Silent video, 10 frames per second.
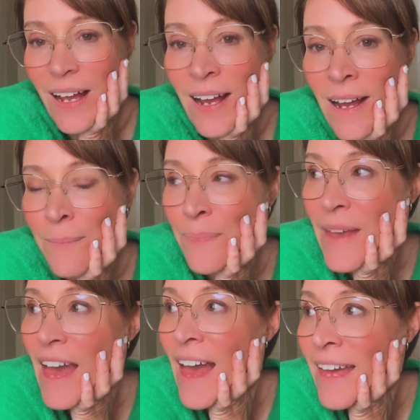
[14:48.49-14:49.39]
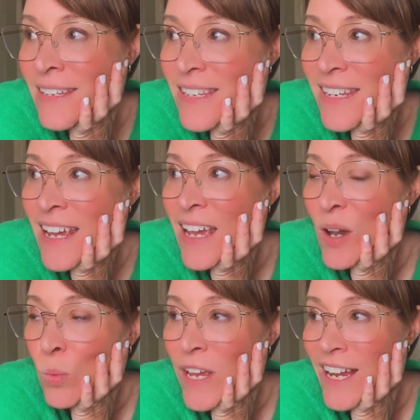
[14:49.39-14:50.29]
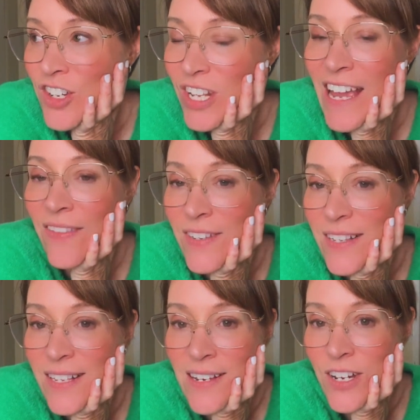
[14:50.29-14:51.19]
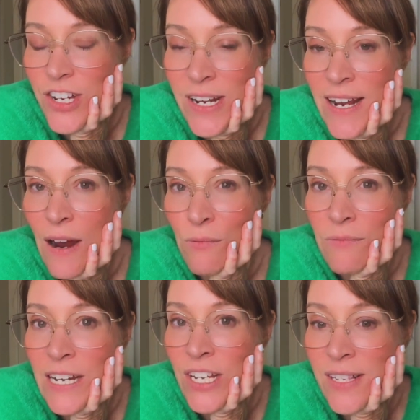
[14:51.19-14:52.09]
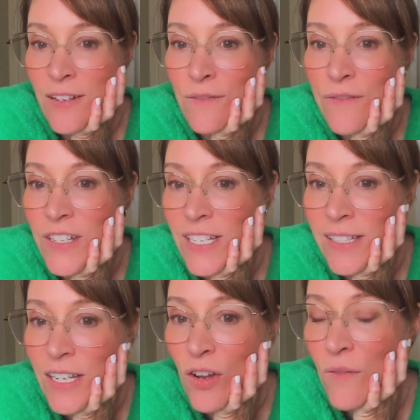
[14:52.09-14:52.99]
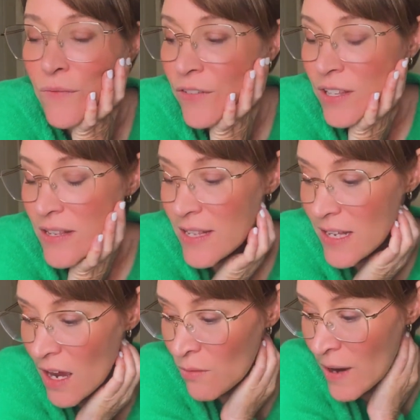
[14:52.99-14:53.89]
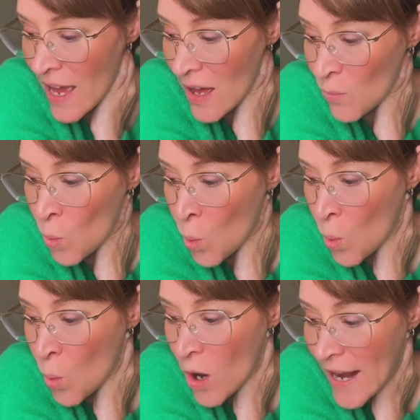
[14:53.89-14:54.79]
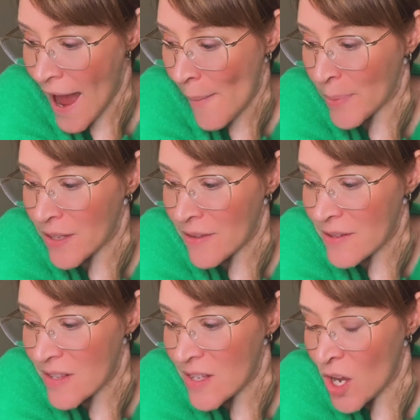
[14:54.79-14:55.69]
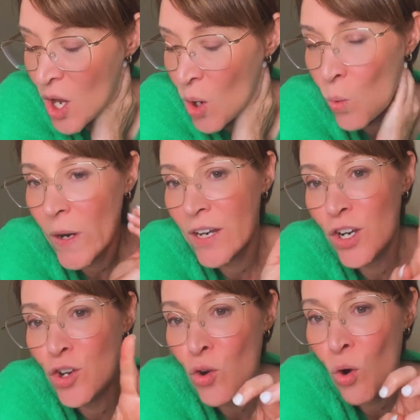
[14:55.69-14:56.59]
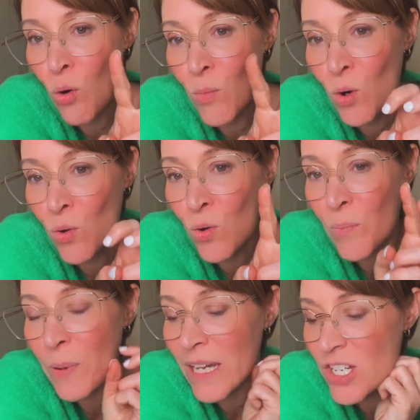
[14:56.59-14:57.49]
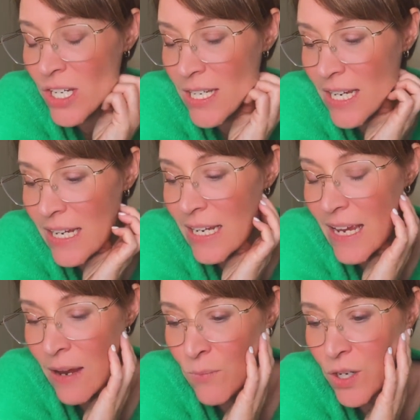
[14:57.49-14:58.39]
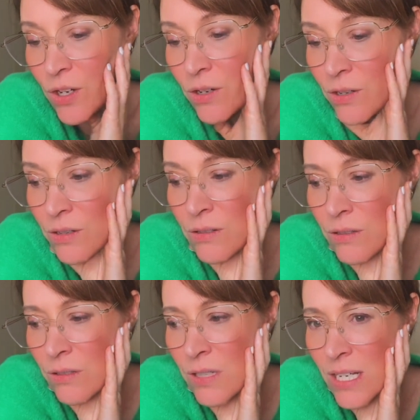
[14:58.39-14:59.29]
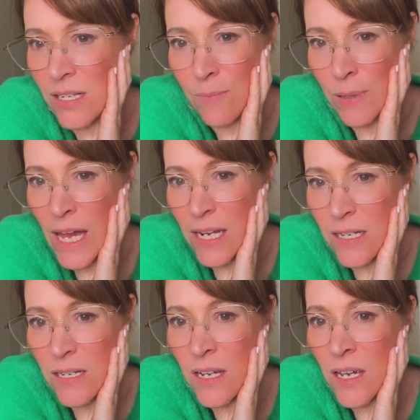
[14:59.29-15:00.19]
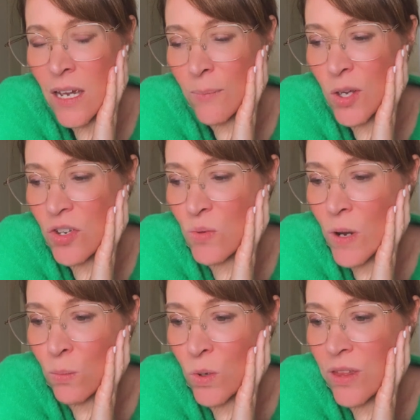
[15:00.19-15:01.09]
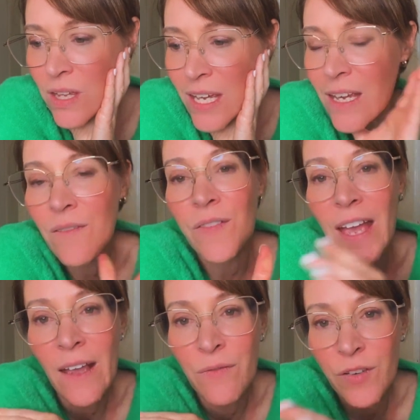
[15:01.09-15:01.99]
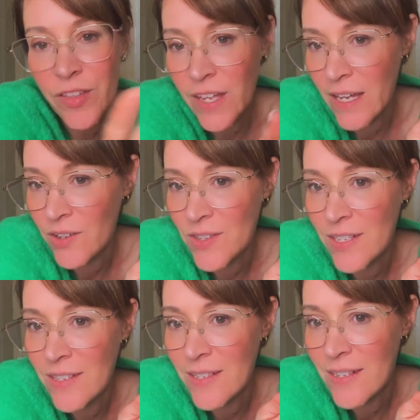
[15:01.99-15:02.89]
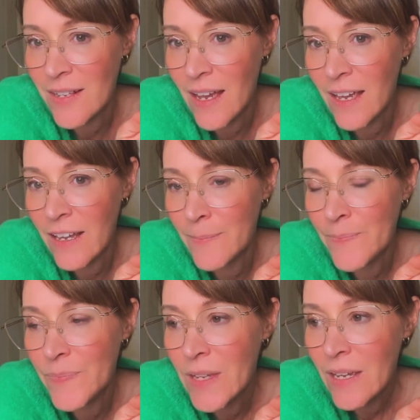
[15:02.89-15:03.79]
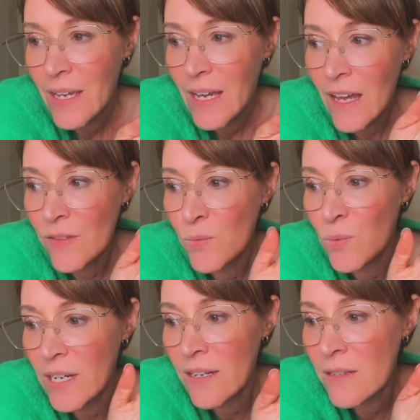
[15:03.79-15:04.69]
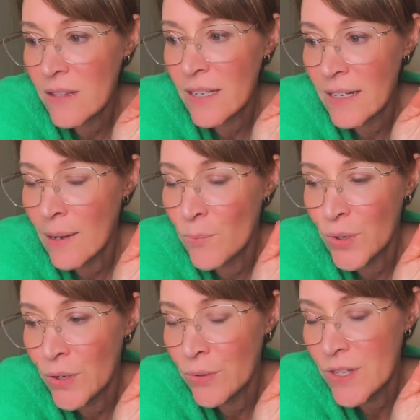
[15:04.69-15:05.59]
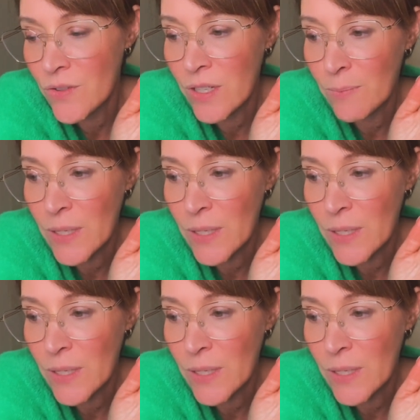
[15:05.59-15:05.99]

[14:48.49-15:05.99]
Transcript: And we actually had this discussion at our recent fertility conference around what happens when a normal PGT embryo doesn't implant. Because one would think if everything else is the same, and the reason that an embryo is not